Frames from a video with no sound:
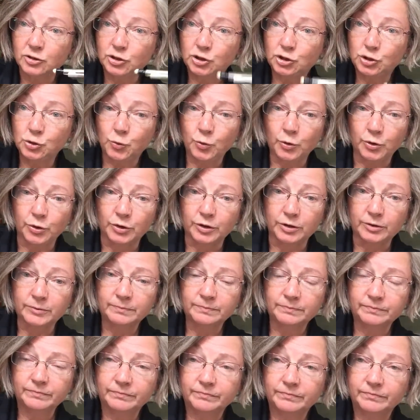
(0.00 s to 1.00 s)

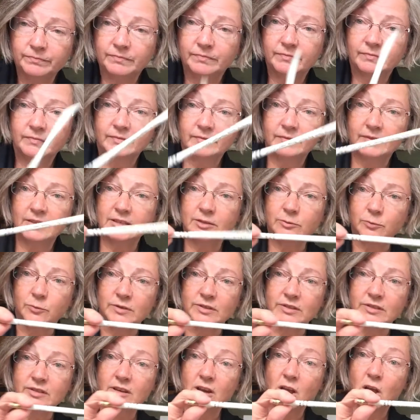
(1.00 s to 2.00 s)
shorter, this
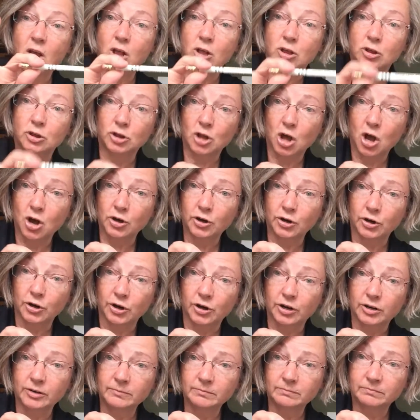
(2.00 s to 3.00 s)
one's
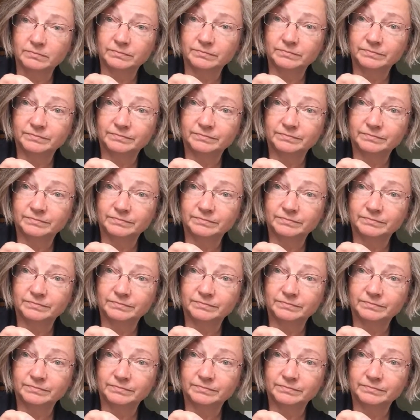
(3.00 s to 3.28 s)
longer.